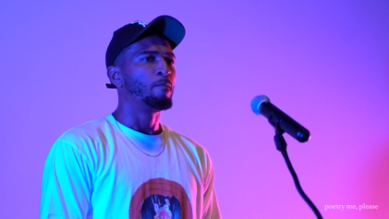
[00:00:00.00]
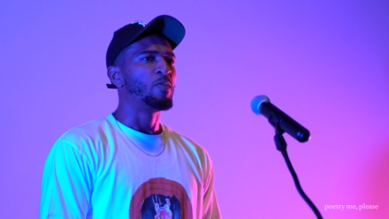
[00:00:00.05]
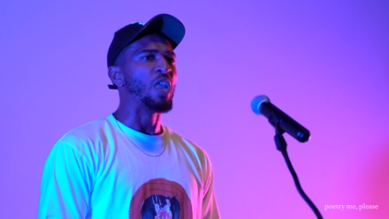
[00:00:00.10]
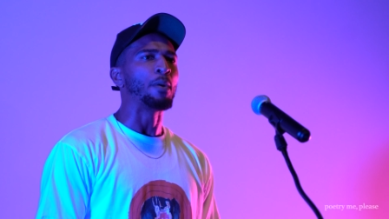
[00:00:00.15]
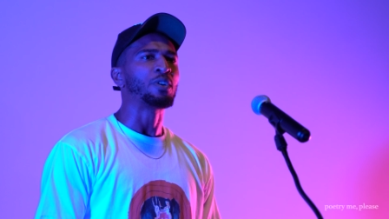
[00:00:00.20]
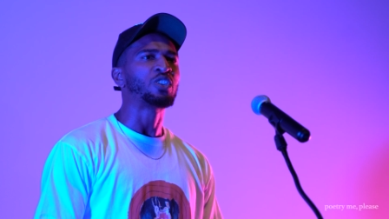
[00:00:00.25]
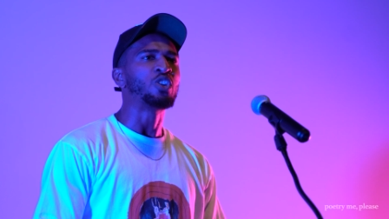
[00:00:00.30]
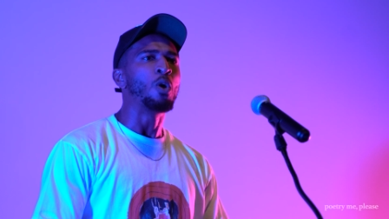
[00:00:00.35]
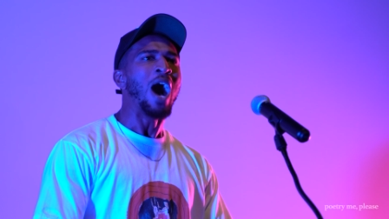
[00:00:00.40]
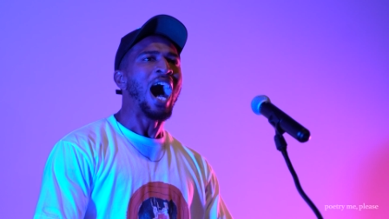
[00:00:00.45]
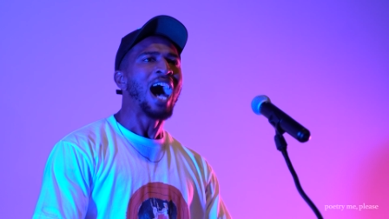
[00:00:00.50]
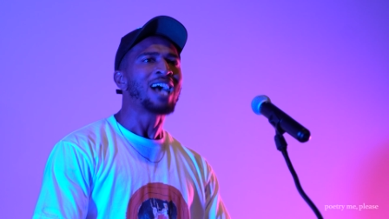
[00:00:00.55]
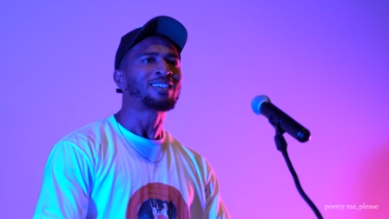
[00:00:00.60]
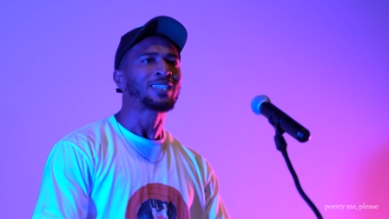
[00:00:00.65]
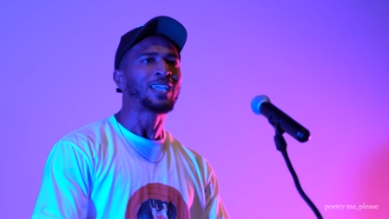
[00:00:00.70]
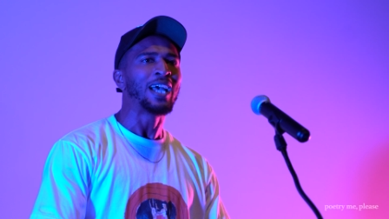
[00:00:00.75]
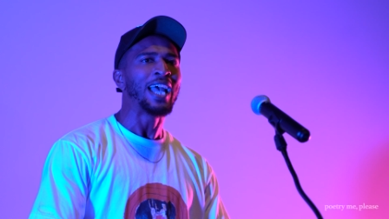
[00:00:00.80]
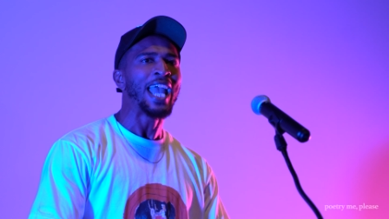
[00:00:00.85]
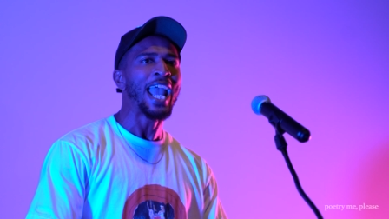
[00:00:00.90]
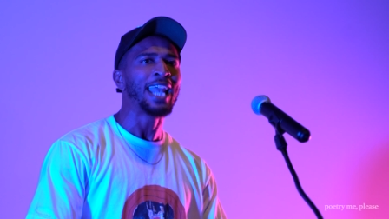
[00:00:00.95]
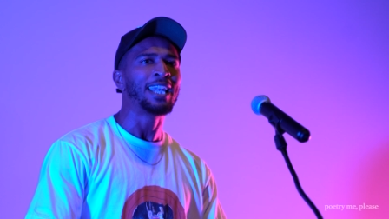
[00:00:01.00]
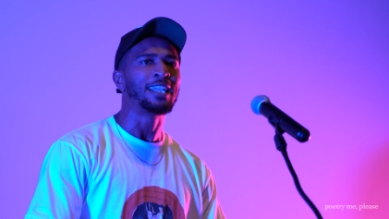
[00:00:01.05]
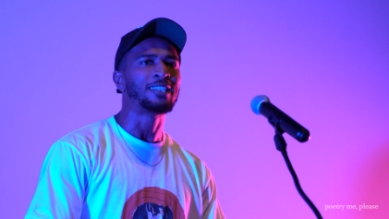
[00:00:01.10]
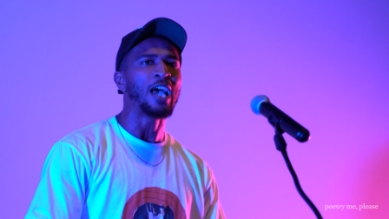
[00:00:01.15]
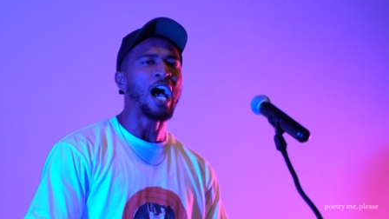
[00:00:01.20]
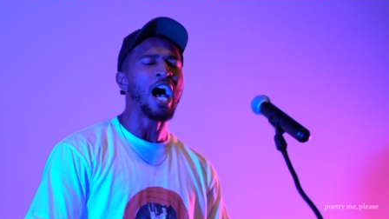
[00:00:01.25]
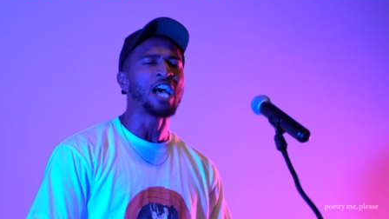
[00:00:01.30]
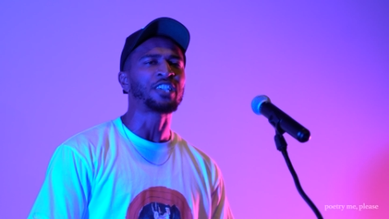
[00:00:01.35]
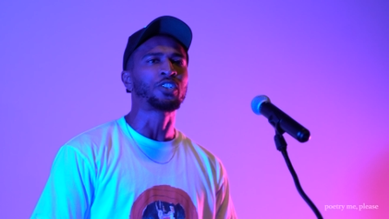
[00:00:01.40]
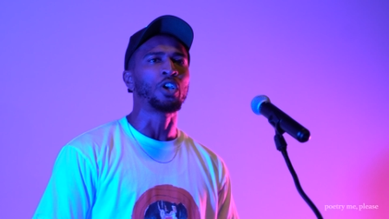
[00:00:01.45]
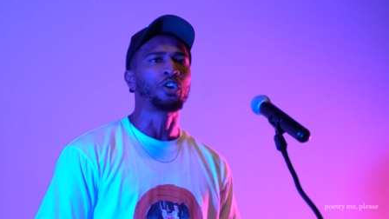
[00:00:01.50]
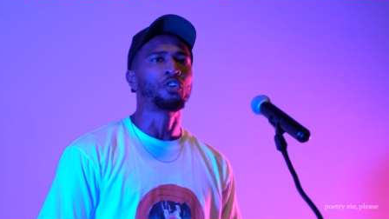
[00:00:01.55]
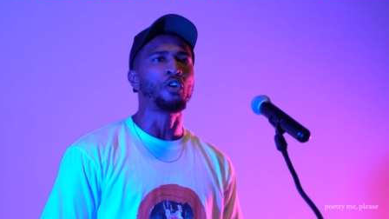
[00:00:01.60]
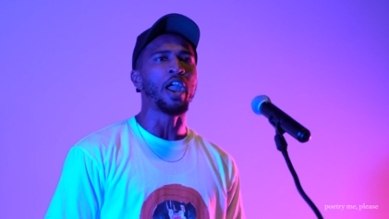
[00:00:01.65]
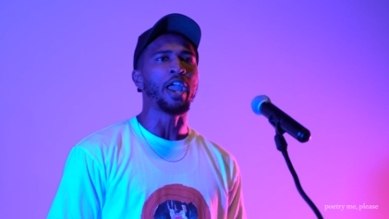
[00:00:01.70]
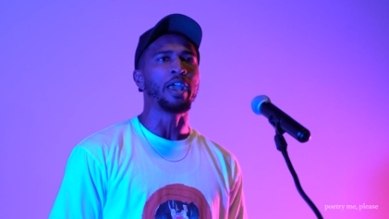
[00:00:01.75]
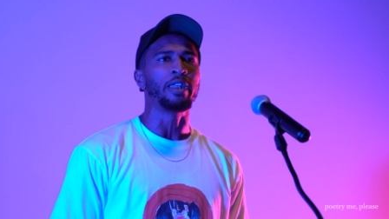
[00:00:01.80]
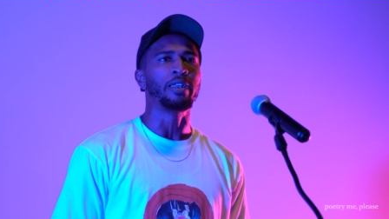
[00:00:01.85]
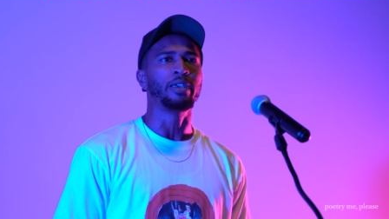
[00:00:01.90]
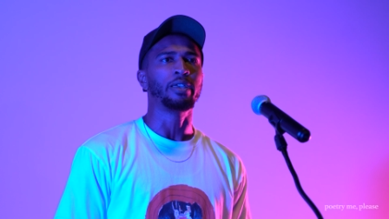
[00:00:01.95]
There was no Oscar handed to Oscar
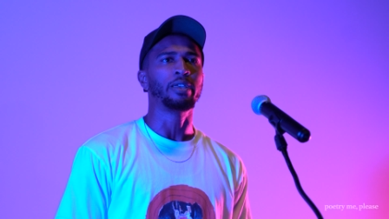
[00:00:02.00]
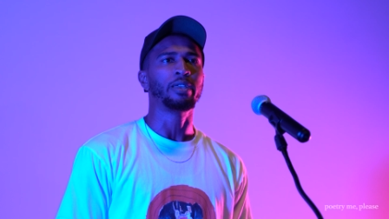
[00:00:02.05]
Grant.